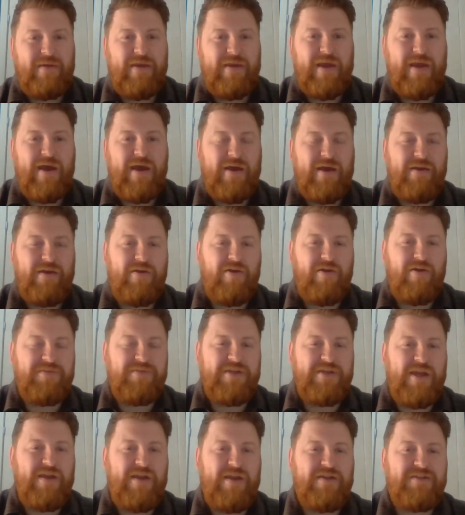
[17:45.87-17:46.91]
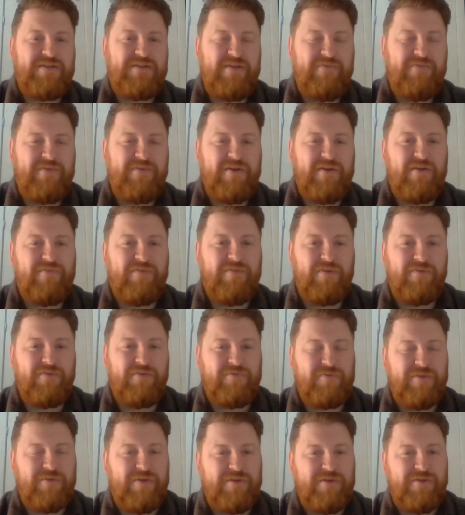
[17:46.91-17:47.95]
can obtain a certificate of
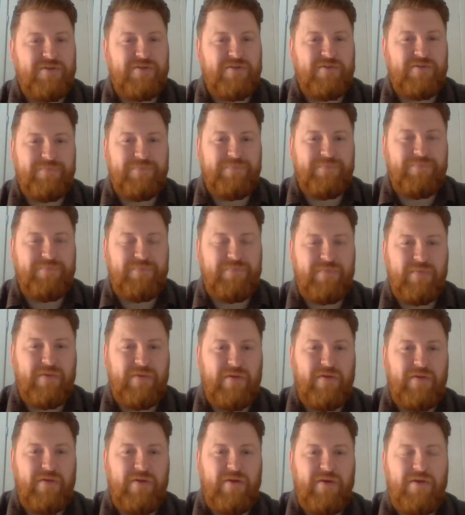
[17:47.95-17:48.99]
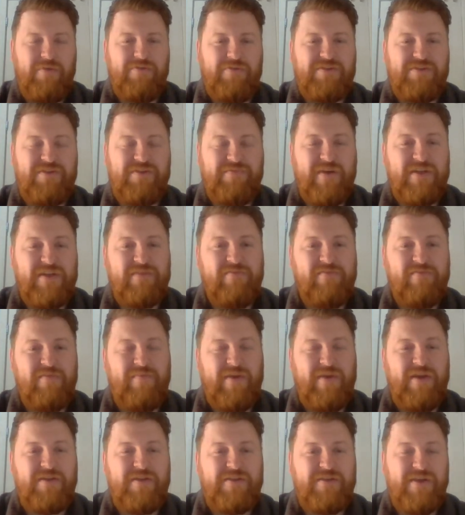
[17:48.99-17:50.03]
lawfulness, which effectively
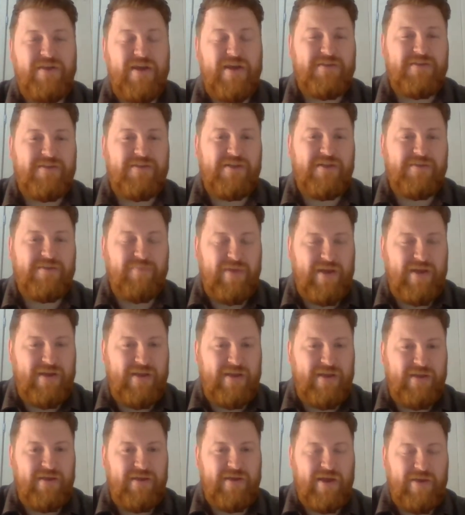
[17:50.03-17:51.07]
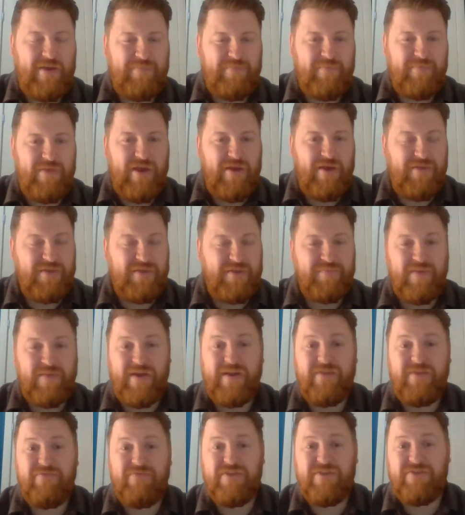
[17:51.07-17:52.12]
means, yes, this planning
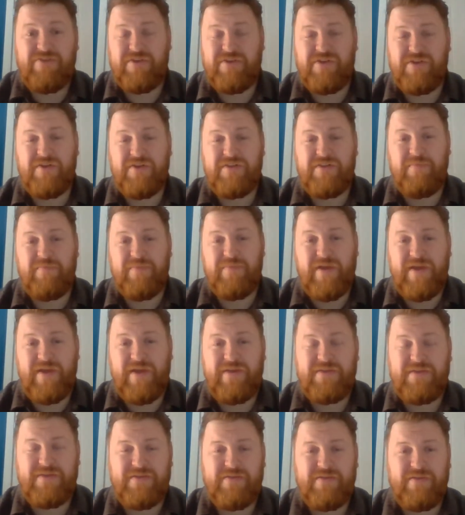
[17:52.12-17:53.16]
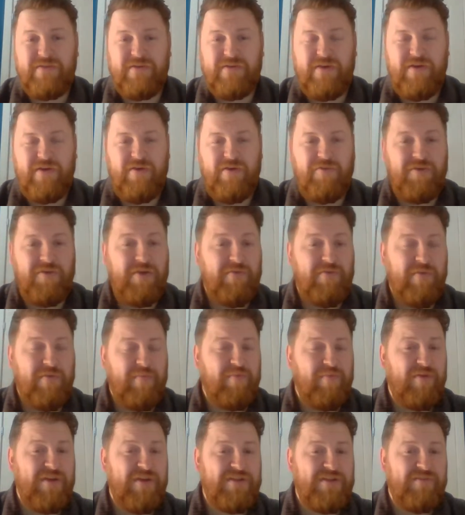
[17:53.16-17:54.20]
restriction is in place, or you're in
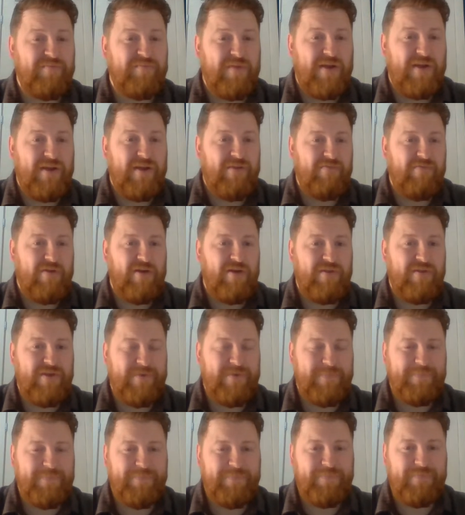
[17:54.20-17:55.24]
breach of planning rather,